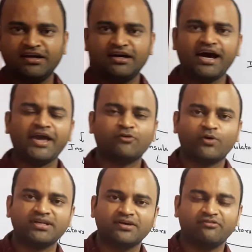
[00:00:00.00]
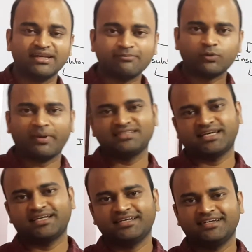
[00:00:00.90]
Hi everyone, welcome to my
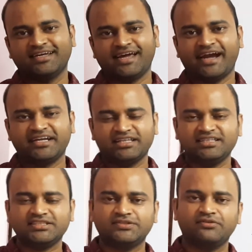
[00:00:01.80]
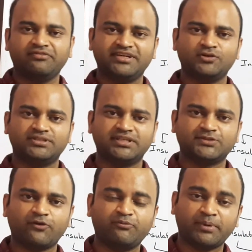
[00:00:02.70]
channel, and in this video series
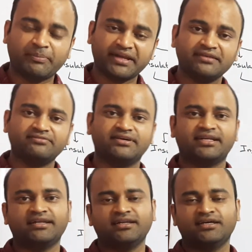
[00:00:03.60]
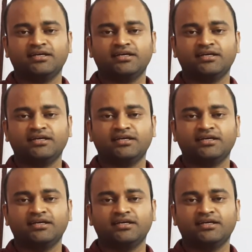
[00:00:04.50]
of preparing for an